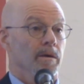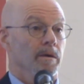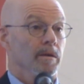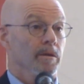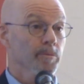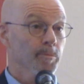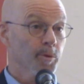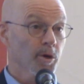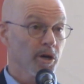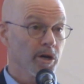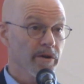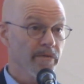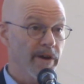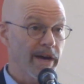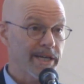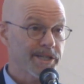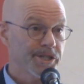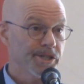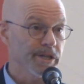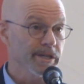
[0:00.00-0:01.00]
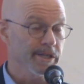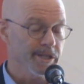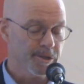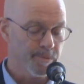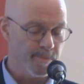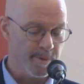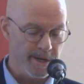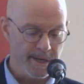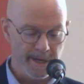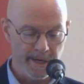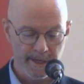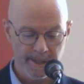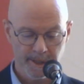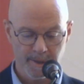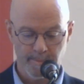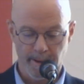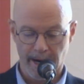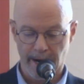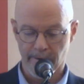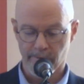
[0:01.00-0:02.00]
The book of Exodus
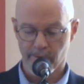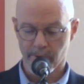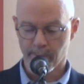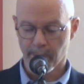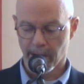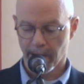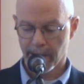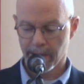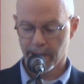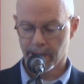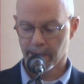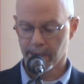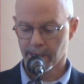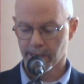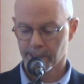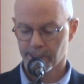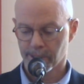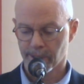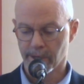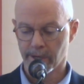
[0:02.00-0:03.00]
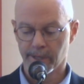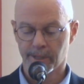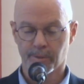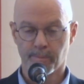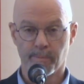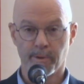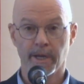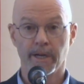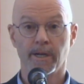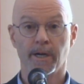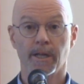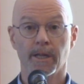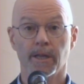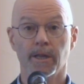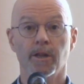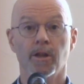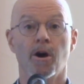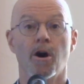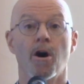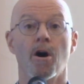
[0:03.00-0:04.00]
begins by reminding us that it's been a
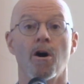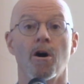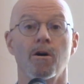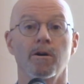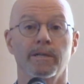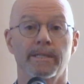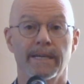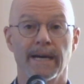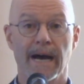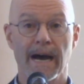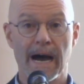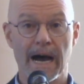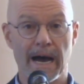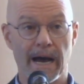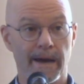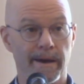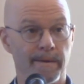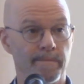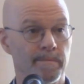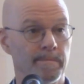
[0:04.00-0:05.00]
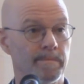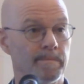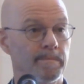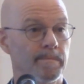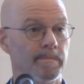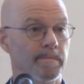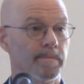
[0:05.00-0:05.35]
long time